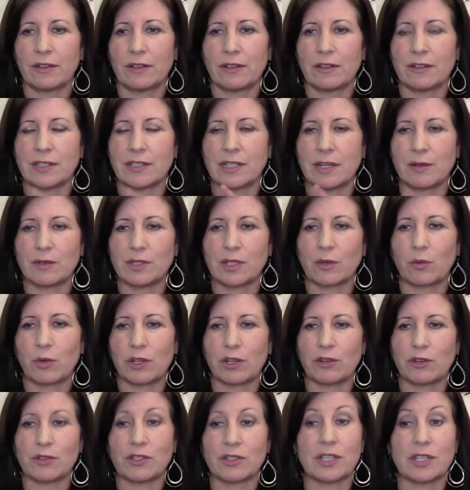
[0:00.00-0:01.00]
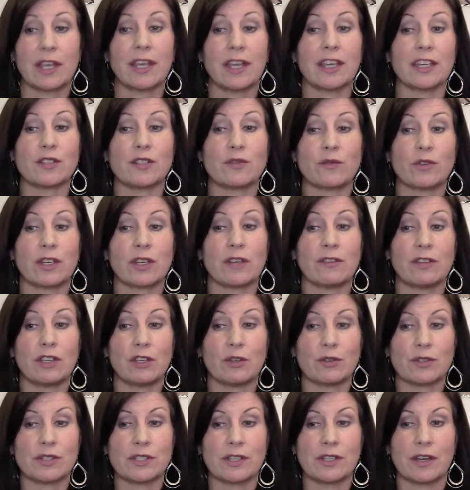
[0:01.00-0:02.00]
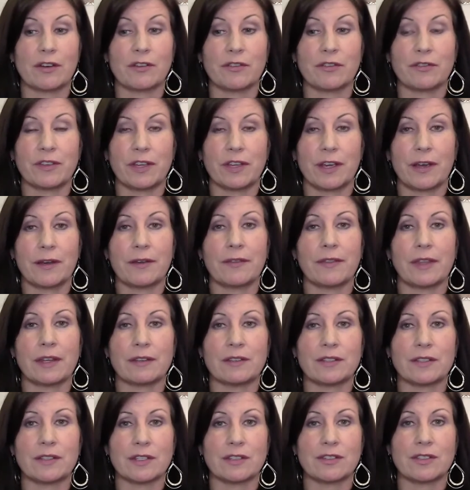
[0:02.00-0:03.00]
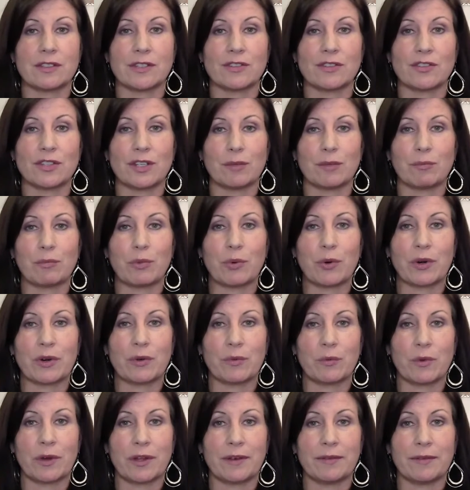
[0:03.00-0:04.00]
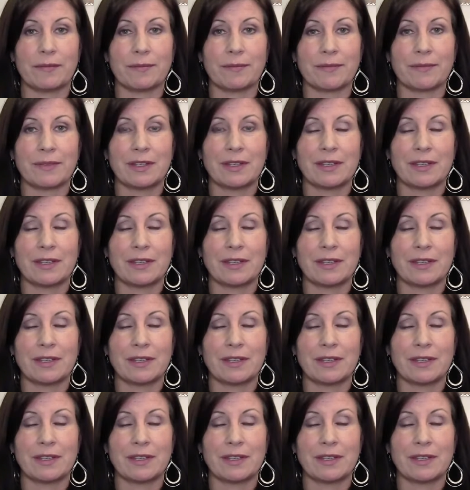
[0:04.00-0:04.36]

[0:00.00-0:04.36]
it sounds like what you're saying is forgiving yourself. Yeah, that's such an important one.